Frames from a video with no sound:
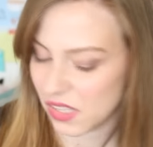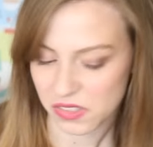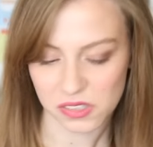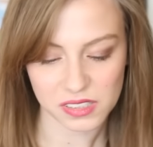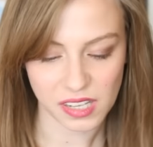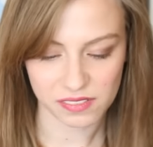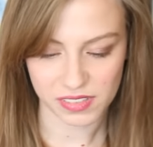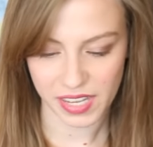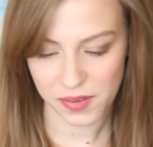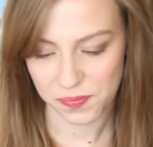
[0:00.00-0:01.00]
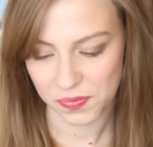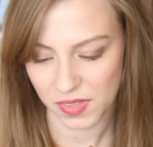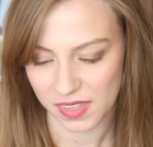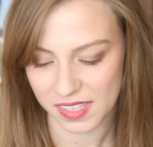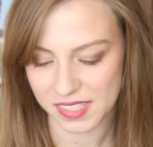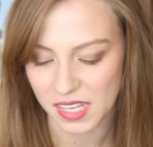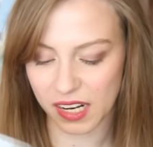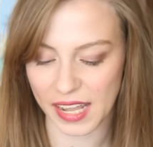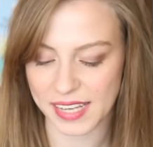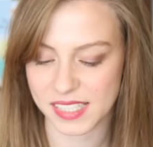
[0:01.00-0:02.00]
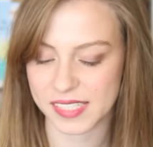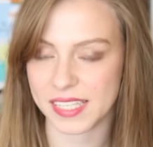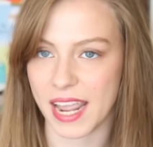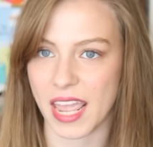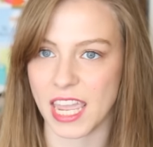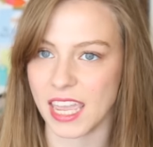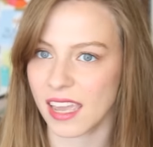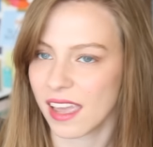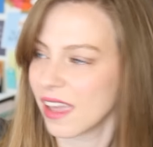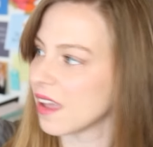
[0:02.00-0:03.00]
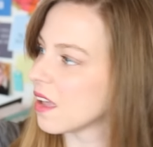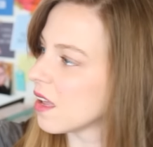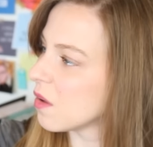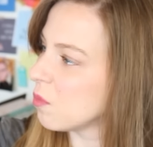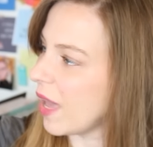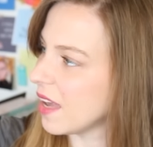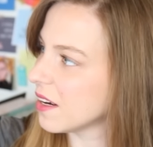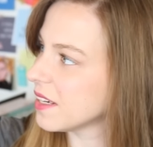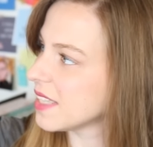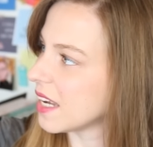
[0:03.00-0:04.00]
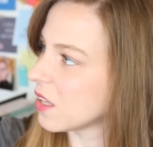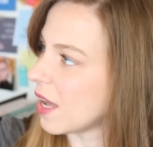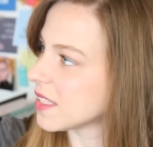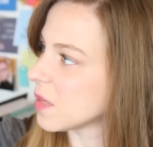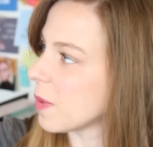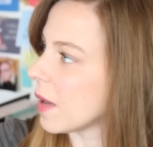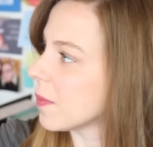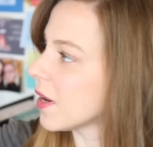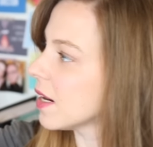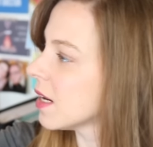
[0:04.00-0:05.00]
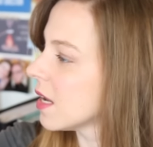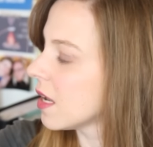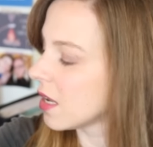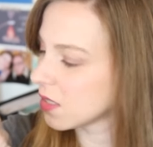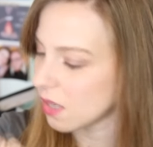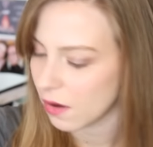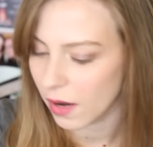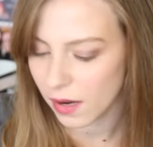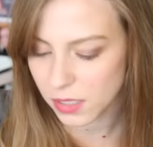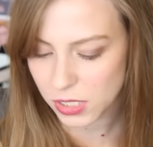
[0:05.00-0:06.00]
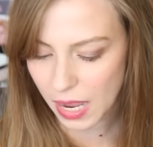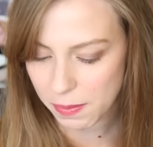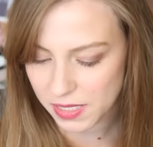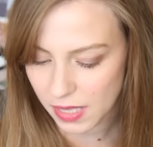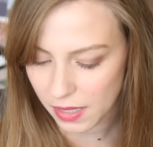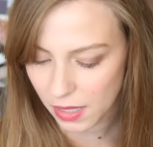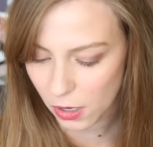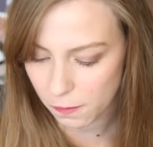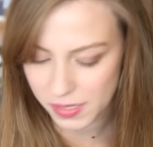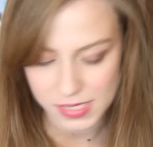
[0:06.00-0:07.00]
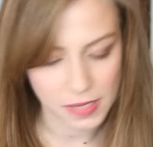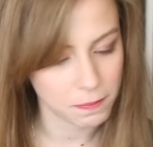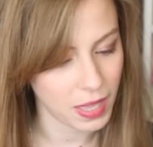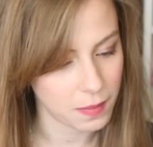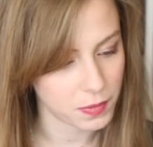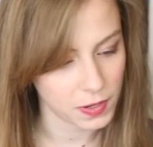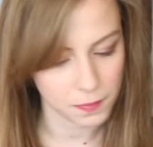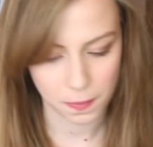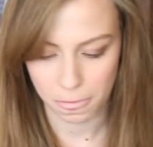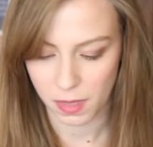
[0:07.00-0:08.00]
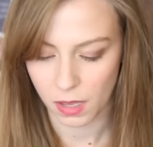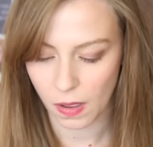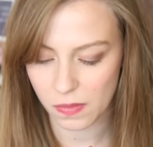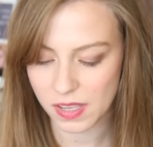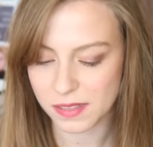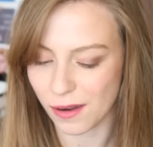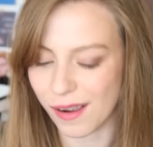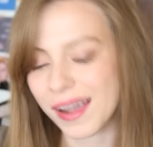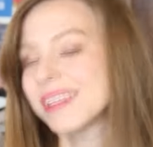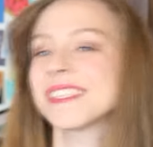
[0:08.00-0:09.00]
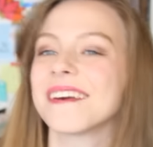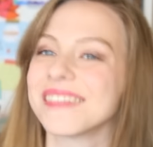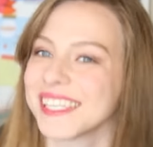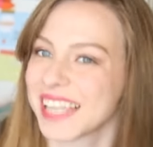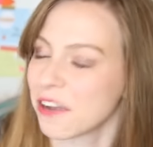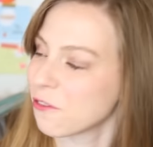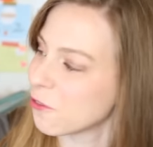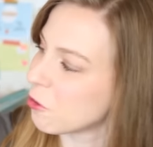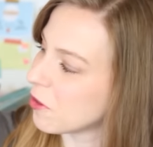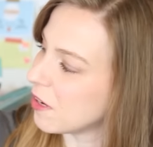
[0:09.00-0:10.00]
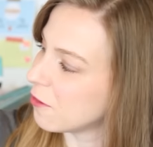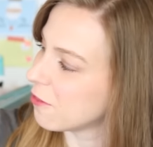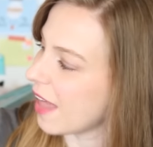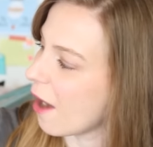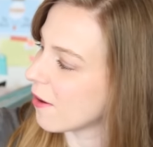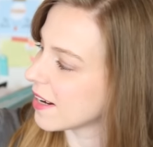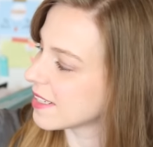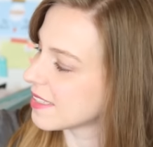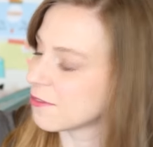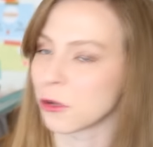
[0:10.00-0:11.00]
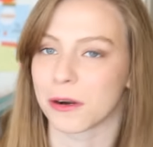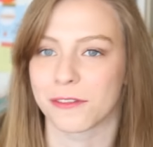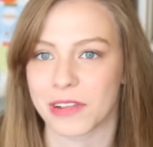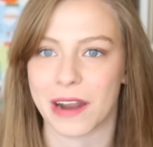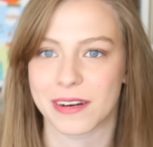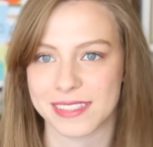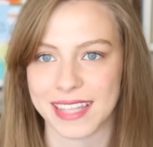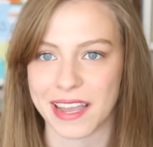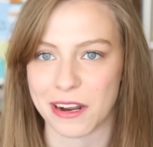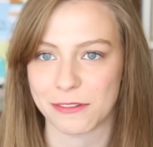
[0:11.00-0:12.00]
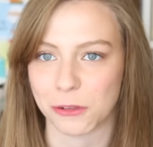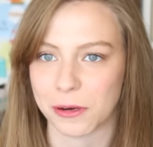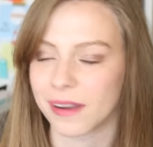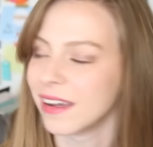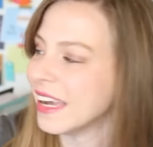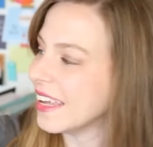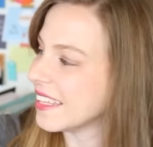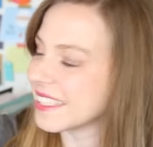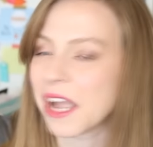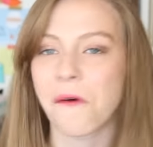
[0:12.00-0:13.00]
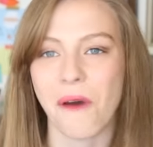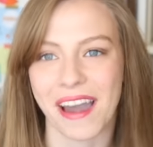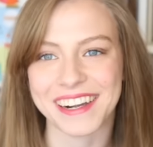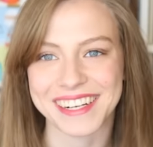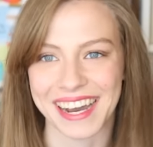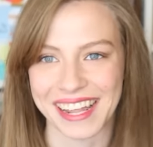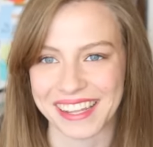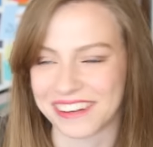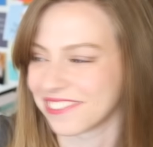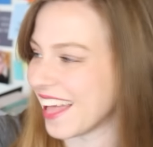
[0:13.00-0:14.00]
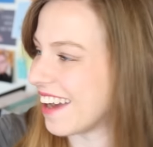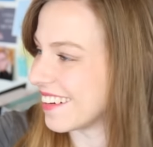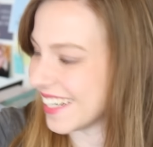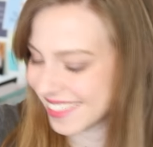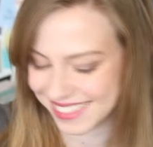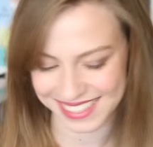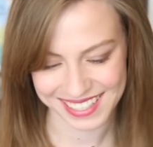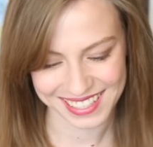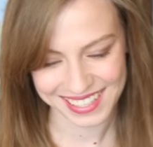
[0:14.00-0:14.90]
Those are lovely. These little, like, today banners on glossy paper. So her shop is Hello Petite Paper. Oh, these are awesome. These, like, floral flowers. Floral flowers, they are floral. These, like, watercolor flowers.